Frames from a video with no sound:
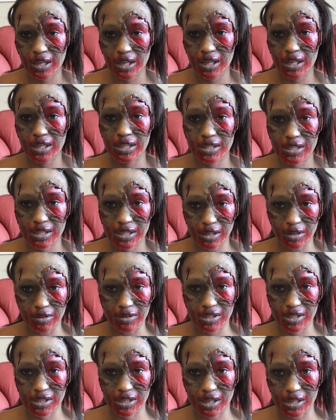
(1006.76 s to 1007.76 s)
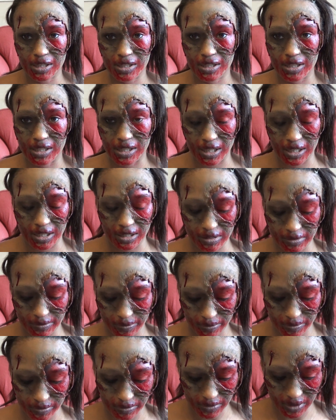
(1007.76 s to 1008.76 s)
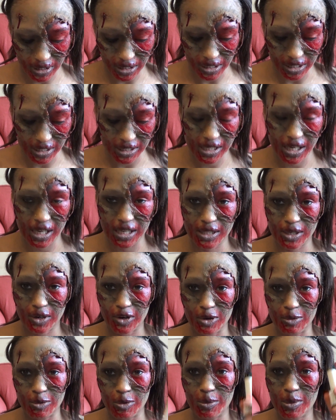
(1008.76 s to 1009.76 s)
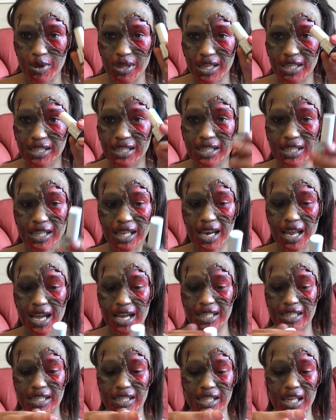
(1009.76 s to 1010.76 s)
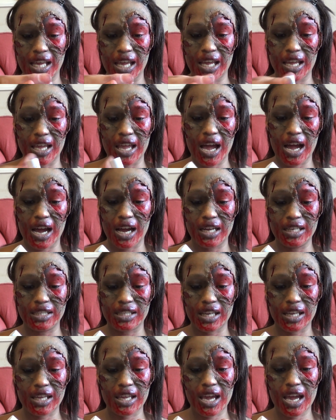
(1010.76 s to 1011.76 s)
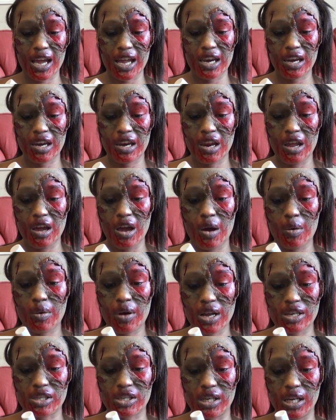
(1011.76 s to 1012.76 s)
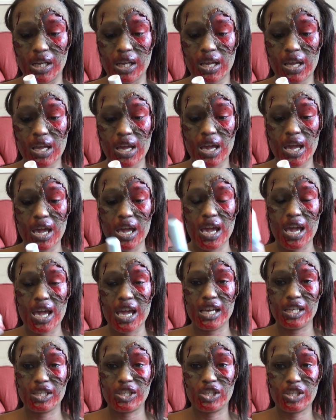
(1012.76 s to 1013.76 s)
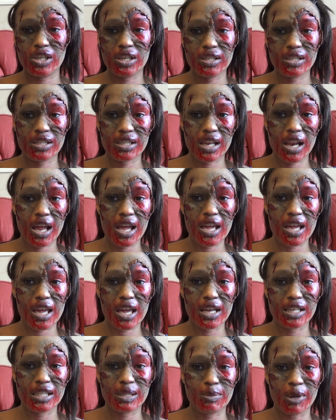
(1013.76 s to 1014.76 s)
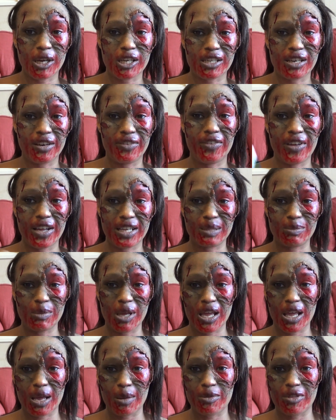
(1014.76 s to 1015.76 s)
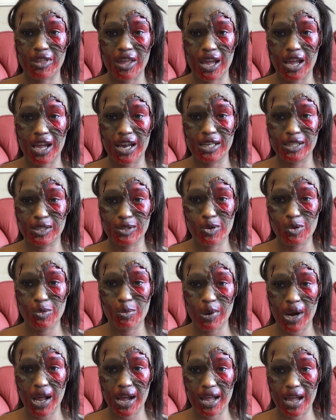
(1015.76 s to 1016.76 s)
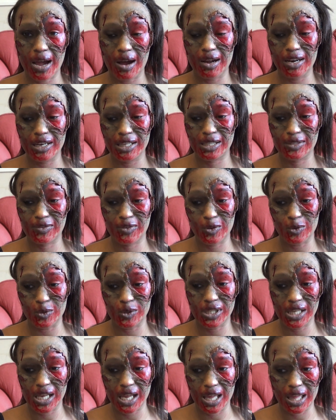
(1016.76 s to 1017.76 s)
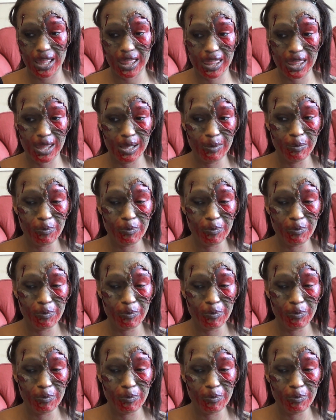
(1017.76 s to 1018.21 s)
it's so disgusting and it tastes horrible, but this is the last thing. And again, well actually, it's just like a special effects makeup thing, and it's called Blackout, and it's for your teeth.